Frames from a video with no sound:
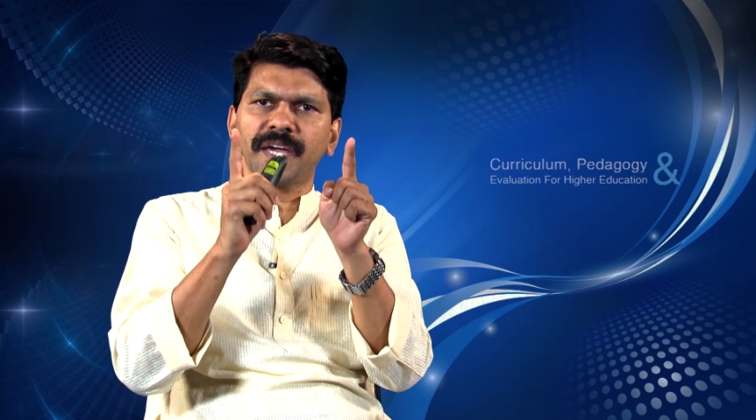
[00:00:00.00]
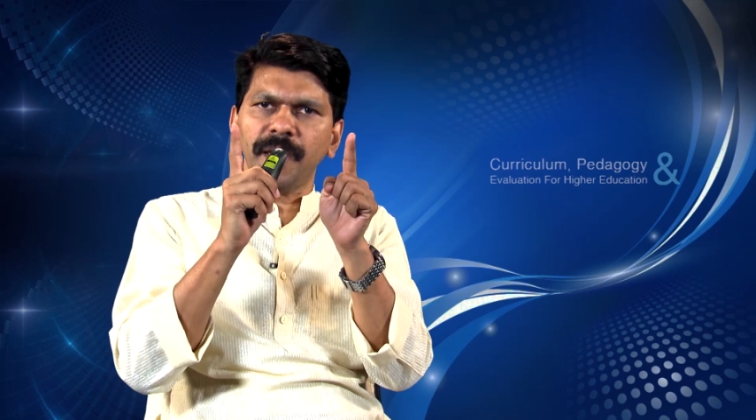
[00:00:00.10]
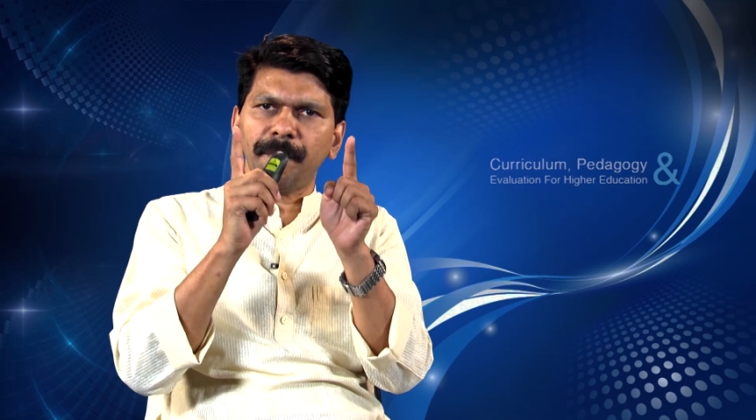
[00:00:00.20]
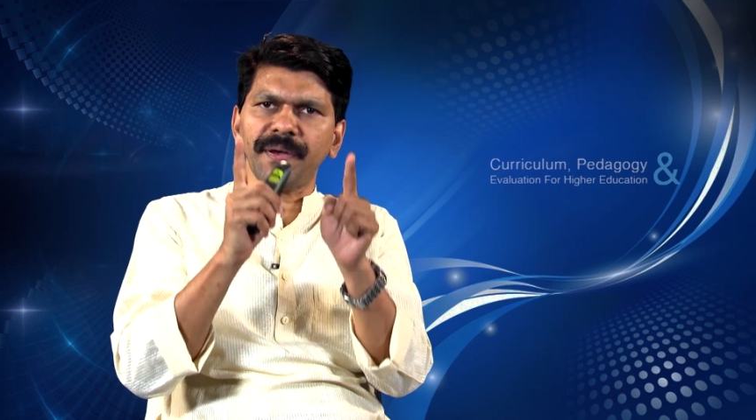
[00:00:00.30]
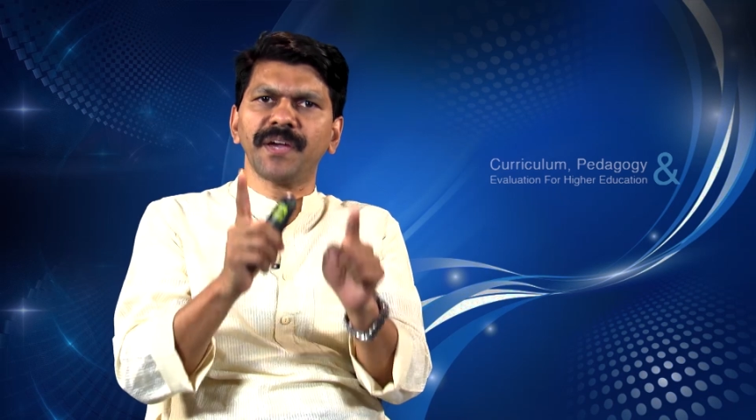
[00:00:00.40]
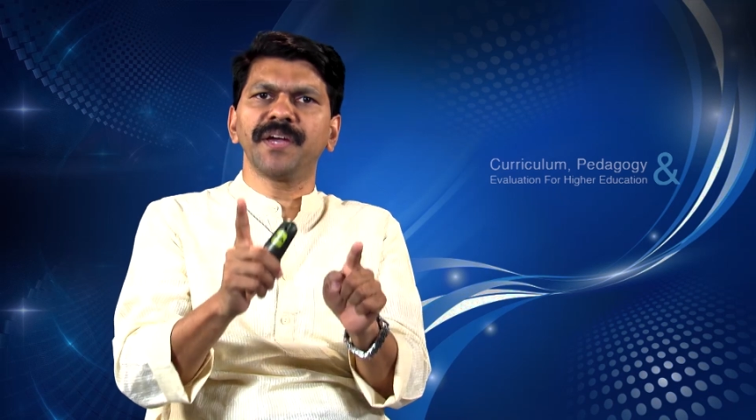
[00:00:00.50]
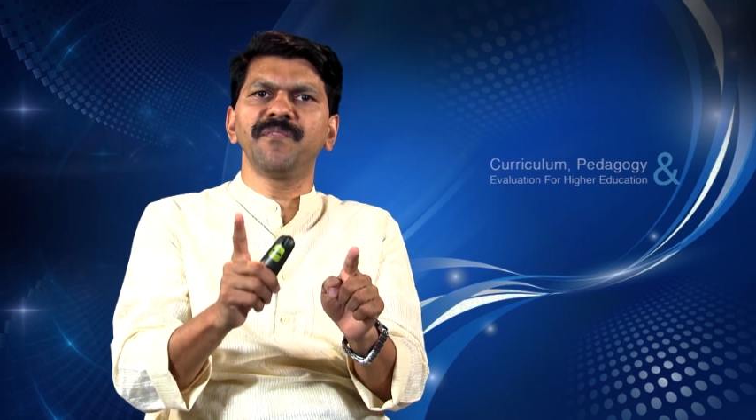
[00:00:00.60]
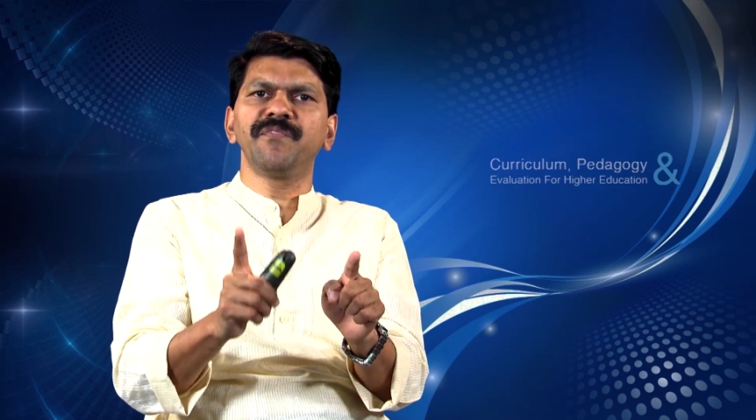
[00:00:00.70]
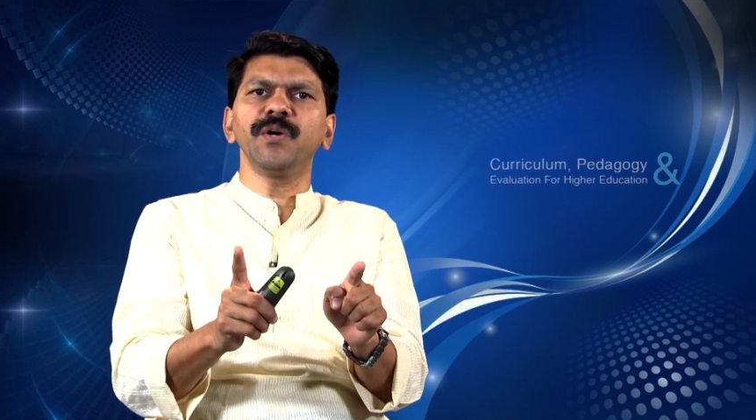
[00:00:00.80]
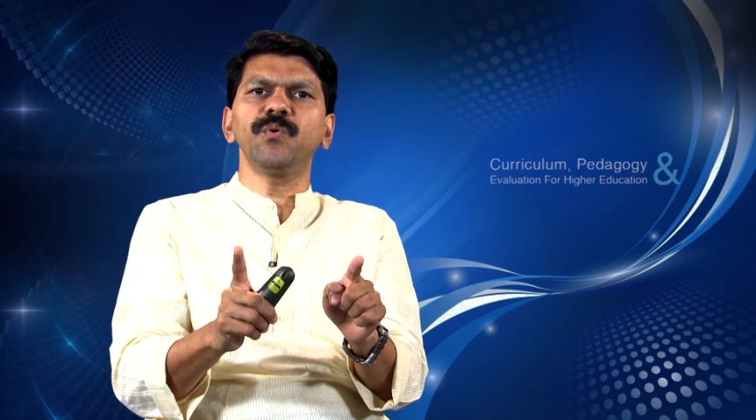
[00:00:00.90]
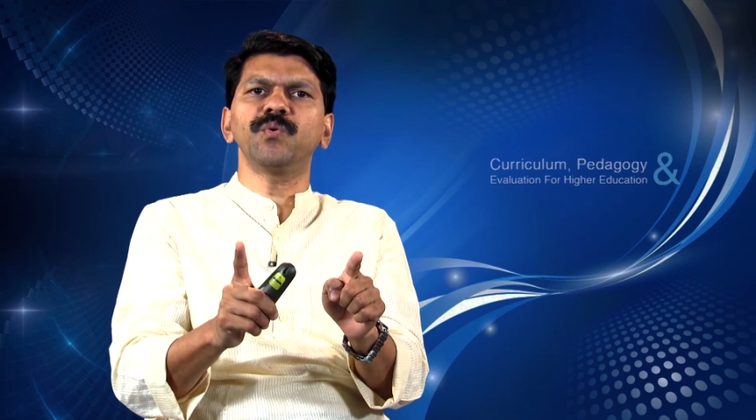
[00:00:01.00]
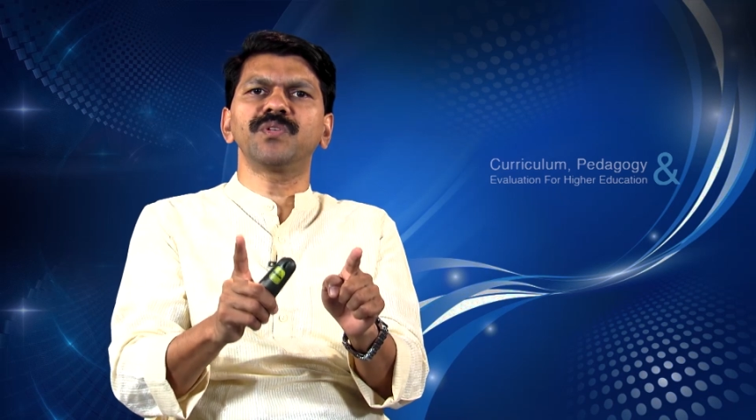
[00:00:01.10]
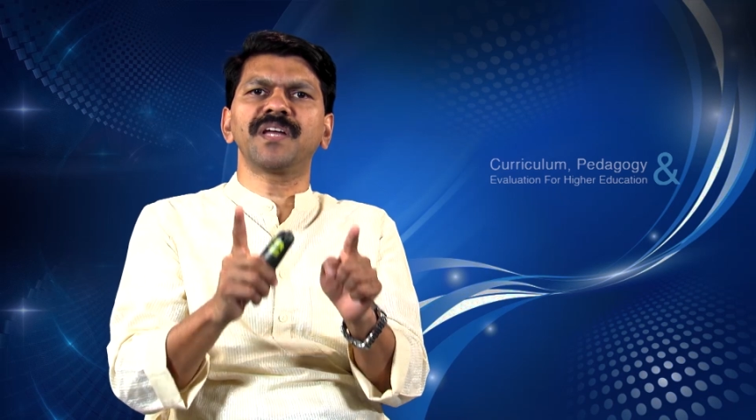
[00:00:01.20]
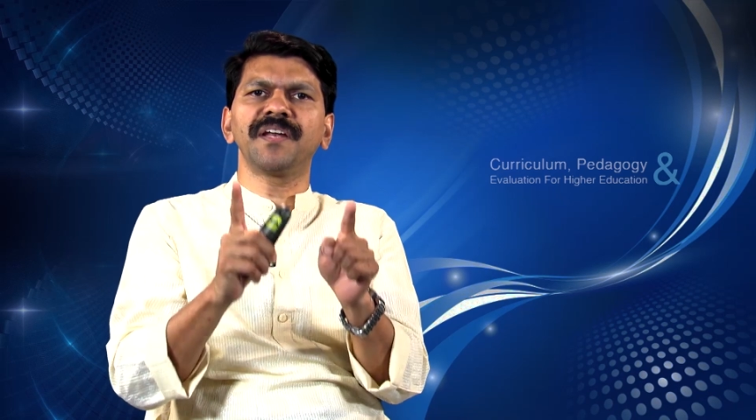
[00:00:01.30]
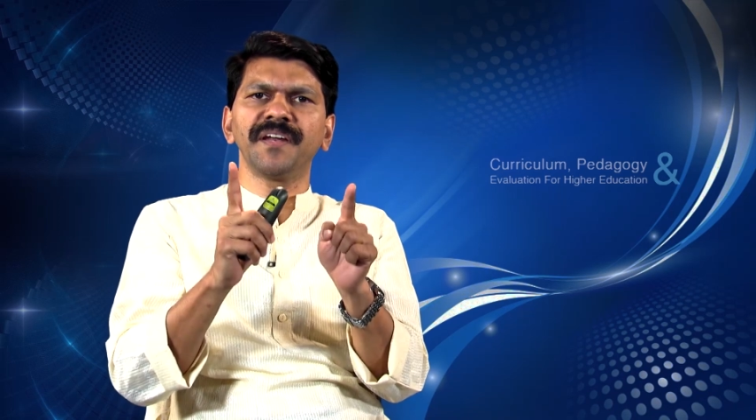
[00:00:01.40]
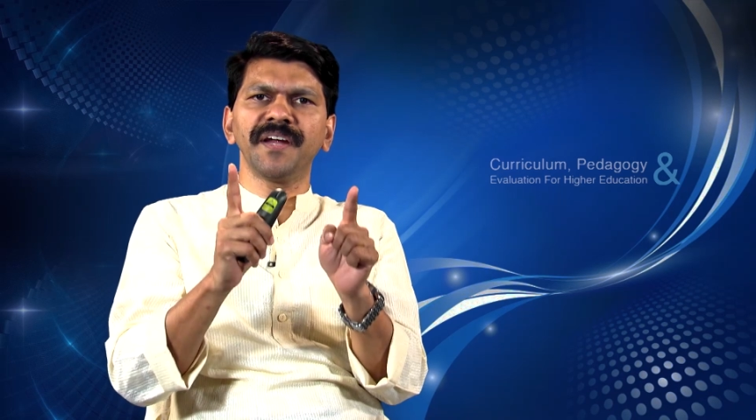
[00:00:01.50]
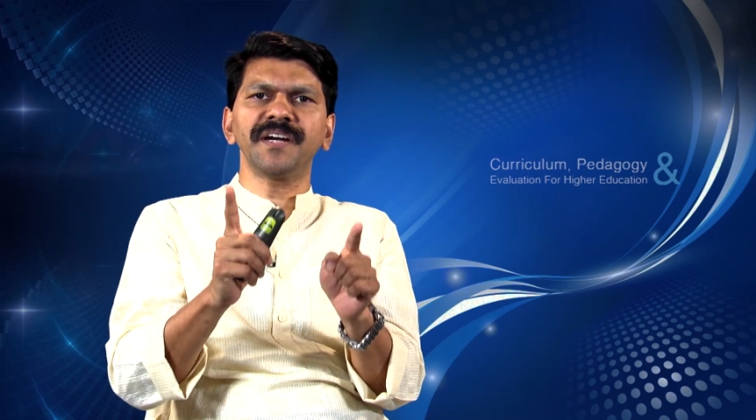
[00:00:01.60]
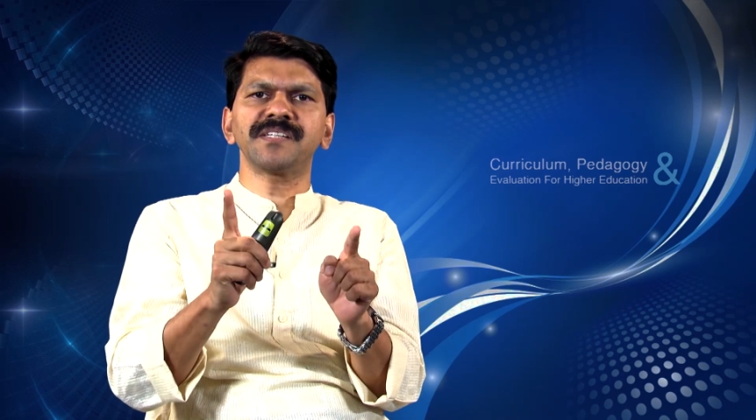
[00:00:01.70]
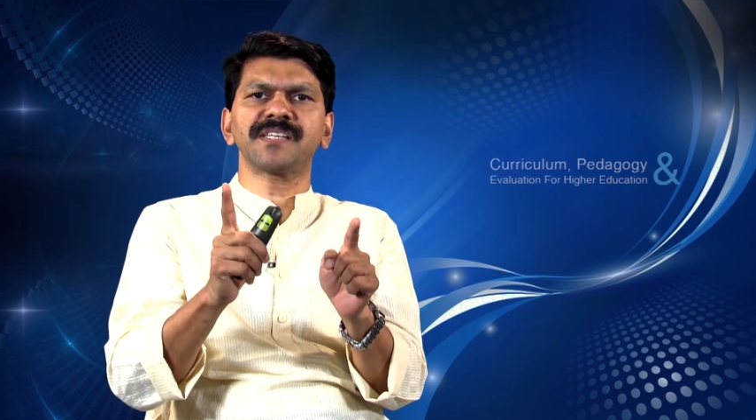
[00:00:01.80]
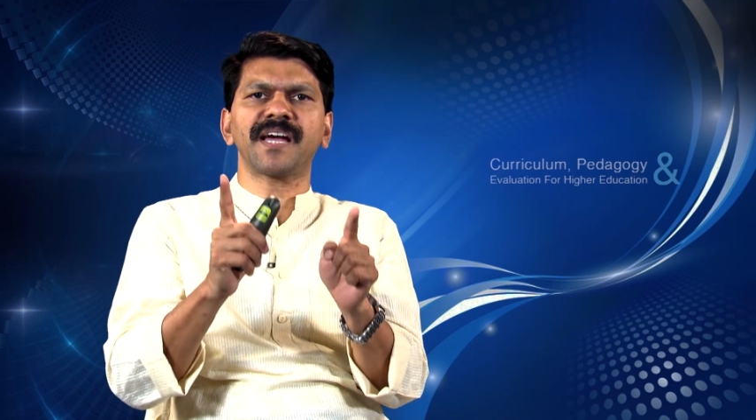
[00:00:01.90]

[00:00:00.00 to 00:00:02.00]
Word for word: keeping in view the needs